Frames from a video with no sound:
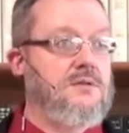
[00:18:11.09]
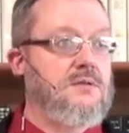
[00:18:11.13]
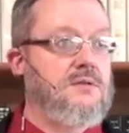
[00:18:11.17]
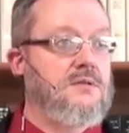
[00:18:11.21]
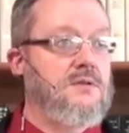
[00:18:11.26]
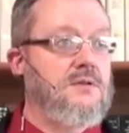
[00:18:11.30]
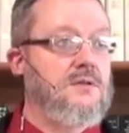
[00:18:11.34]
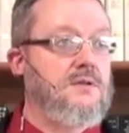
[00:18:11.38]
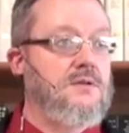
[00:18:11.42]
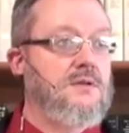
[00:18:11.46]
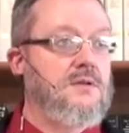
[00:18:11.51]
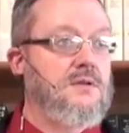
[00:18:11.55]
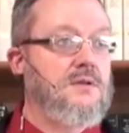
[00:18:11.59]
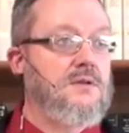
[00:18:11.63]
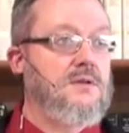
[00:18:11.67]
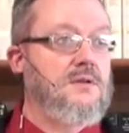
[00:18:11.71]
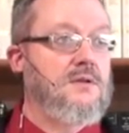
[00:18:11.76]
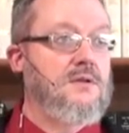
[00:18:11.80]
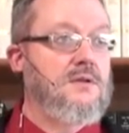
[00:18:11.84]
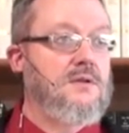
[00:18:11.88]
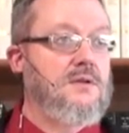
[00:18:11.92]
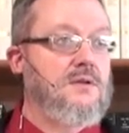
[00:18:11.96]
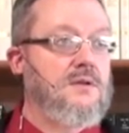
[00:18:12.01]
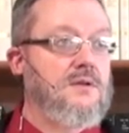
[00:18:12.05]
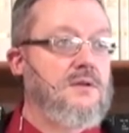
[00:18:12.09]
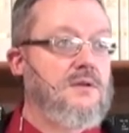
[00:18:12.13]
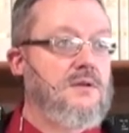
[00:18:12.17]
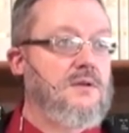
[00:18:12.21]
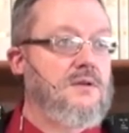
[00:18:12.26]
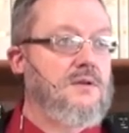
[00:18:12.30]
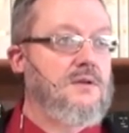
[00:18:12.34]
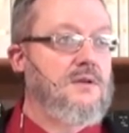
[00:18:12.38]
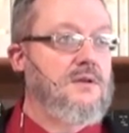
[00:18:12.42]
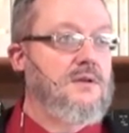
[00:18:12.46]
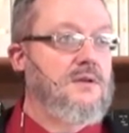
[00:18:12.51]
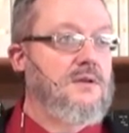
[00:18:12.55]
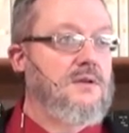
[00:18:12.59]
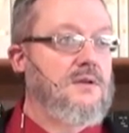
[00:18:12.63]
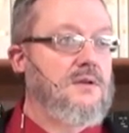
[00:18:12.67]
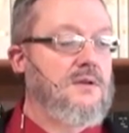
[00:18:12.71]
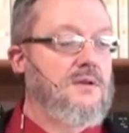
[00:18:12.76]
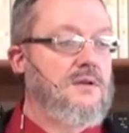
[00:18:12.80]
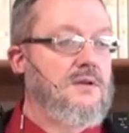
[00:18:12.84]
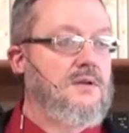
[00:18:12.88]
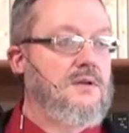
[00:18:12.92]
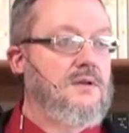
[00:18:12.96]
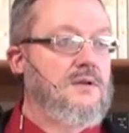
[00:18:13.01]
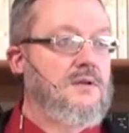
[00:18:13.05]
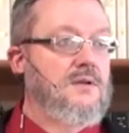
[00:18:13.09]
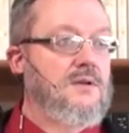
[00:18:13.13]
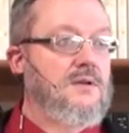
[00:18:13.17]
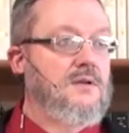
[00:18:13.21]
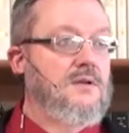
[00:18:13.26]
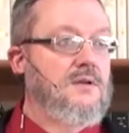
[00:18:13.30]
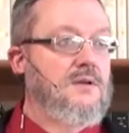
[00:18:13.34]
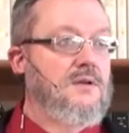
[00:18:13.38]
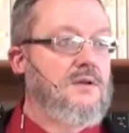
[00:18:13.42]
Nobody speaks.